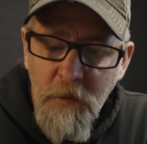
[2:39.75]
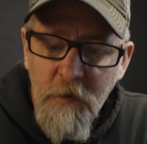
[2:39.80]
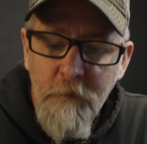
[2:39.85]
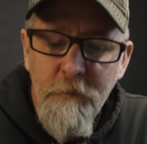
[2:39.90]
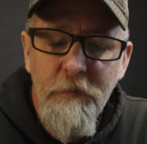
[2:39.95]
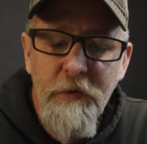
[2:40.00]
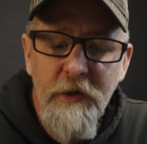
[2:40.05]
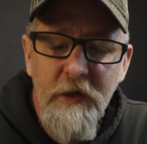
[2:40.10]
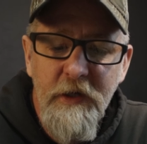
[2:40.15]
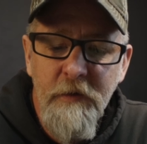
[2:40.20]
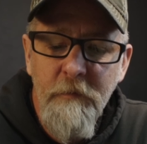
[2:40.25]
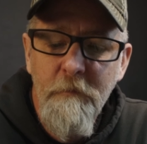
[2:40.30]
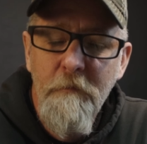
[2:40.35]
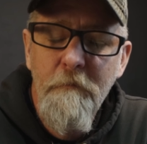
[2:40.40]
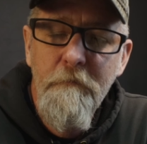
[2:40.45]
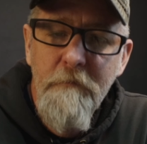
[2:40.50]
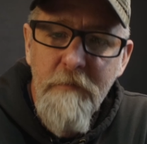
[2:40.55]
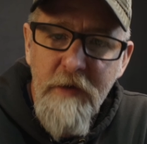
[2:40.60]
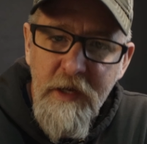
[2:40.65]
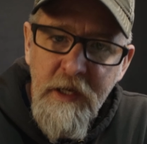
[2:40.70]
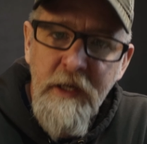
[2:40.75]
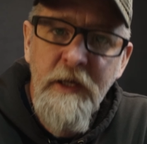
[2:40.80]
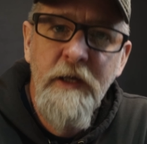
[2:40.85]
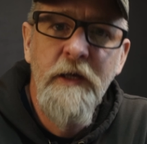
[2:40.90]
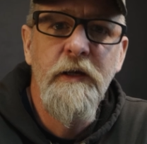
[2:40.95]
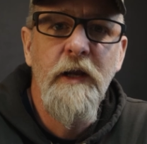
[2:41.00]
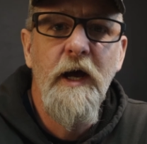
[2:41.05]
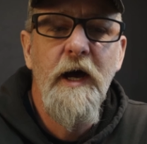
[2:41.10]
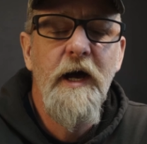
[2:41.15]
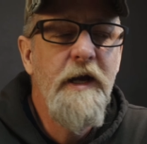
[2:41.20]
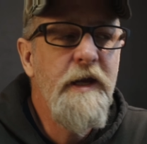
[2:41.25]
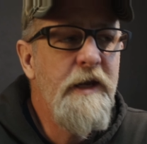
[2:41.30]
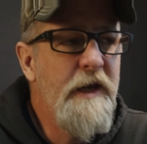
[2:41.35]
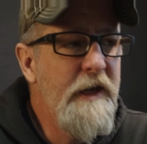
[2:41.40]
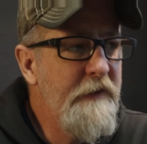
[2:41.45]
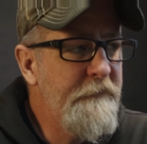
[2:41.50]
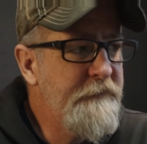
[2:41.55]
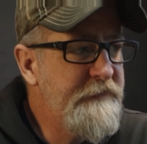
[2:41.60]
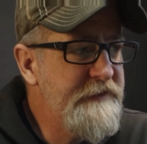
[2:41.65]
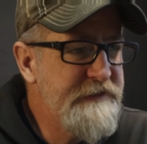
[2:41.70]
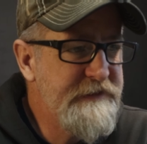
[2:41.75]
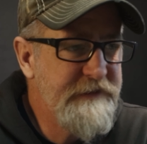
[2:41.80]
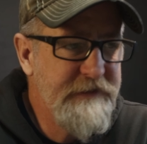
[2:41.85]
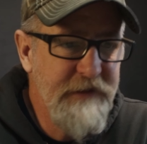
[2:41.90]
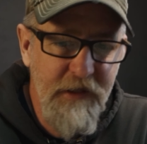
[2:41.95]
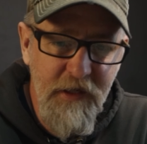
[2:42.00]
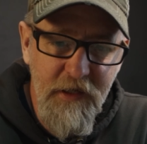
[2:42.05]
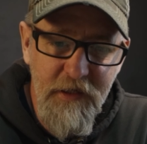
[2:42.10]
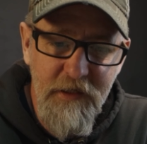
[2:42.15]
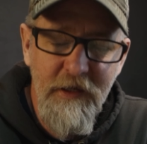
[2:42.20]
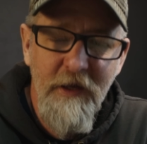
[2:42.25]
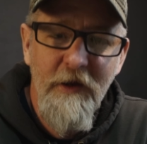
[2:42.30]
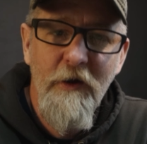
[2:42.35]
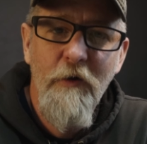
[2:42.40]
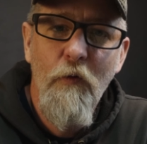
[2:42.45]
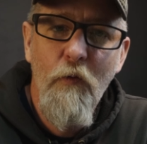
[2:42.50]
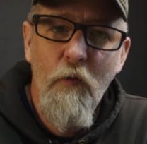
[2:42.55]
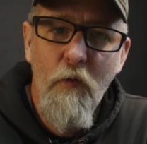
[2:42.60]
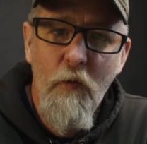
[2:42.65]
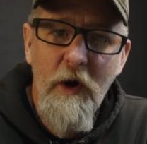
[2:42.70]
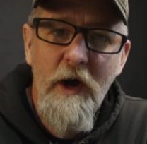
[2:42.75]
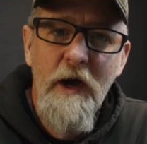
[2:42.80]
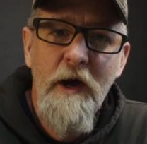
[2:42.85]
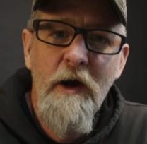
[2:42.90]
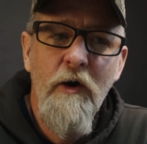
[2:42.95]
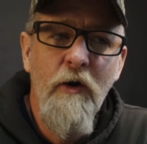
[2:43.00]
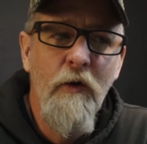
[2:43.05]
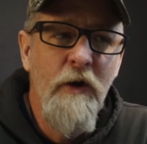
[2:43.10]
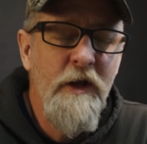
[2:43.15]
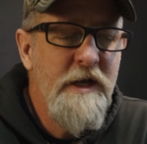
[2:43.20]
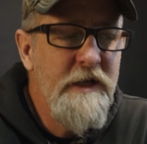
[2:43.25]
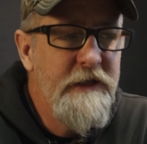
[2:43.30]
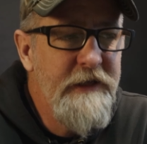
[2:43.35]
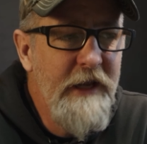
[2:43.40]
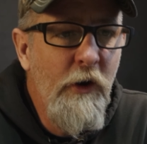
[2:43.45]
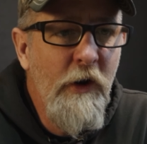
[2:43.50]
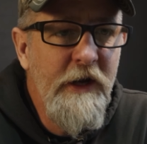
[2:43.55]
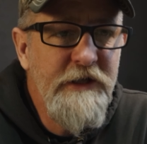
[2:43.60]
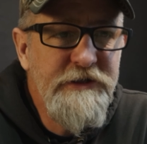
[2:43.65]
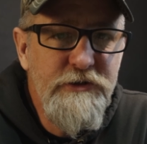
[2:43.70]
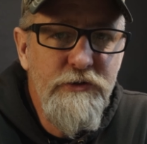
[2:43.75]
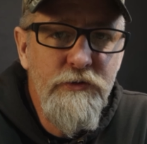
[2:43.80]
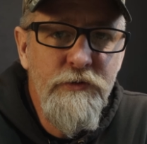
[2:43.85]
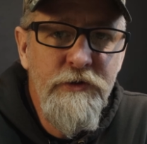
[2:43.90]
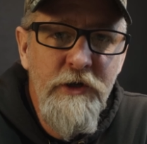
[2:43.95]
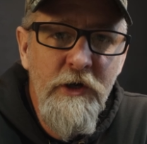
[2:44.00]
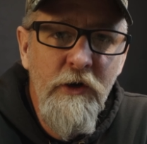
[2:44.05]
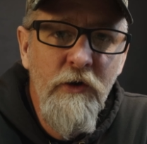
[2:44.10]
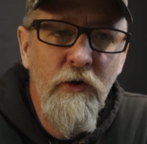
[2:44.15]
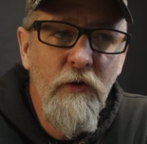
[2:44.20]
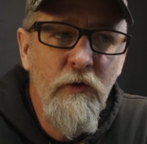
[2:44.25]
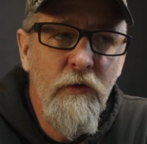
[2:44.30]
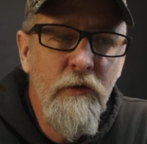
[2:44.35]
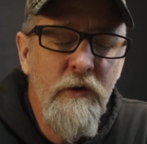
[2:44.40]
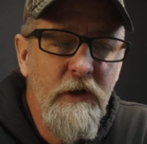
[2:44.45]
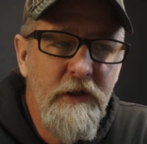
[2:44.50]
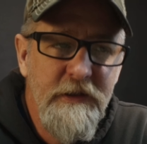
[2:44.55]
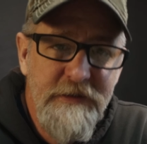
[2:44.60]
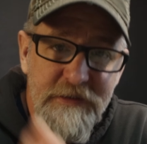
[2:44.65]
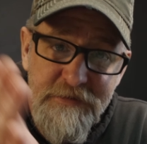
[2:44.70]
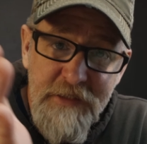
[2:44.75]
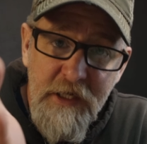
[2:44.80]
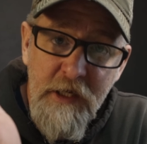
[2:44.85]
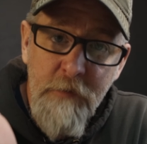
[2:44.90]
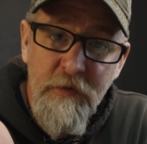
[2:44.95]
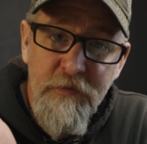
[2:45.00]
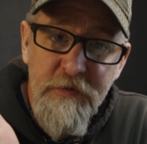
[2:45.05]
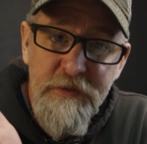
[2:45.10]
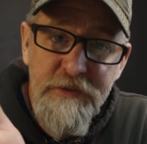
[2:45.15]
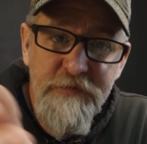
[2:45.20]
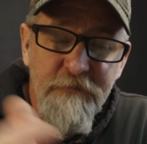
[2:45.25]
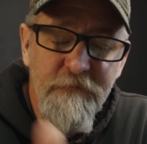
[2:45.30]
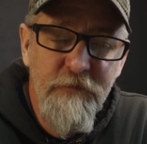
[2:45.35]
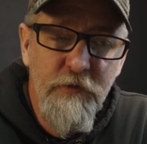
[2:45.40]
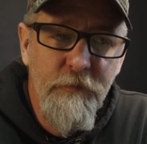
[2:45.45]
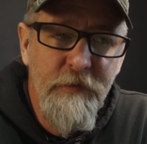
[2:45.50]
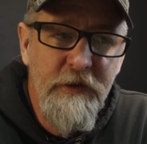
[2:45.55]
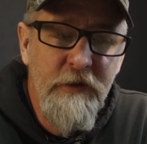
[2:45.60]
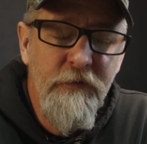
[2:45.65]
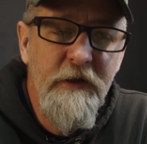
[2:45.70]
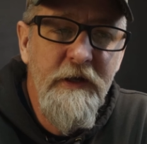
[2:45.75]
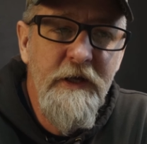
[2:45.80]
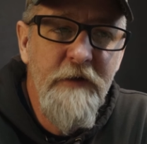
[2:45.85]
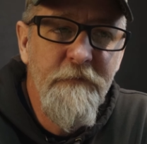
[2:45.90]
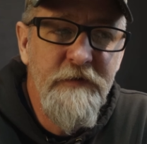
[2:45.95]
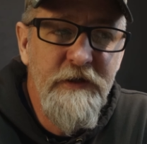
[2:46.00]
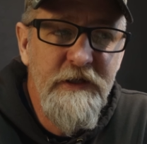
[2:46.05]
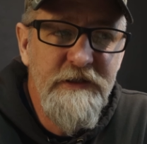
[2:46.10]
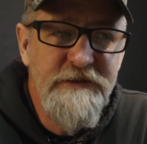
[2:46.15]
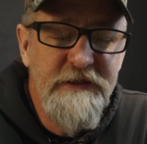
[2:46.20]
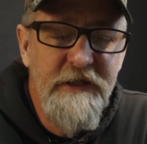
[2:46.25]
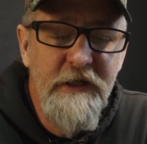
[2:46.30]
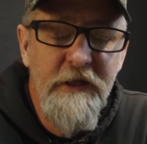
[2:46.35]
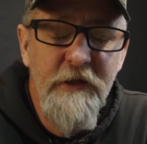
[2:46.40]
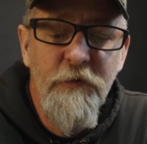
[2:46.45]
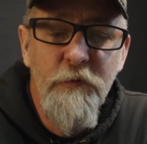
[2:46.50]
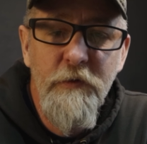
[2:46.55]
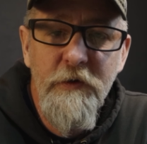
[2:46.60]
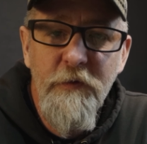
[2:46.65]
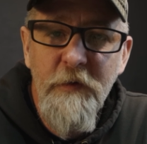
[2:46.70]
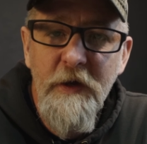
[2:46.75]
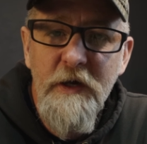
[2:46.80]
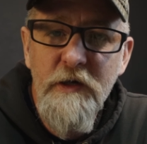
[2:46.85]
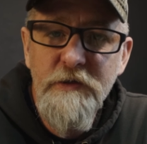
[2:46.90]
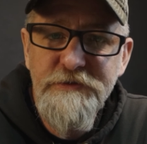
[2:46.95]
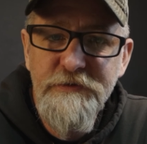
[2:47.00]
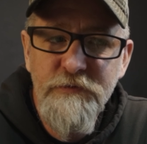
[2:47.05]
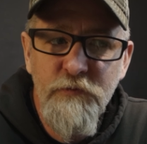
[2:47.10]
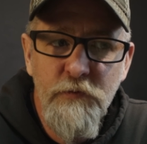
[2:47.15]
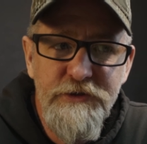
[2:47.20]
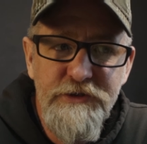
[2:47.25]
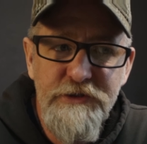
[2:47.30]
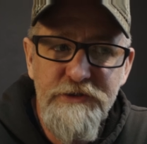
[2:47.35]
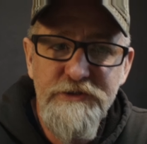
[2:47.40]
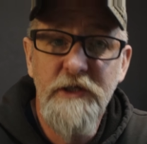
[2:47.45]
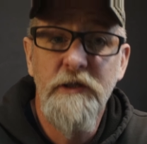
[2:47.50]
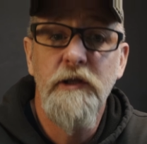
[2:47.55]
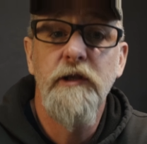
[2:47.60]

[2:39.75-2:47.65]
But man, I have to say, wow. Now I do know at the time of this filming they have an S K three thousand, which is a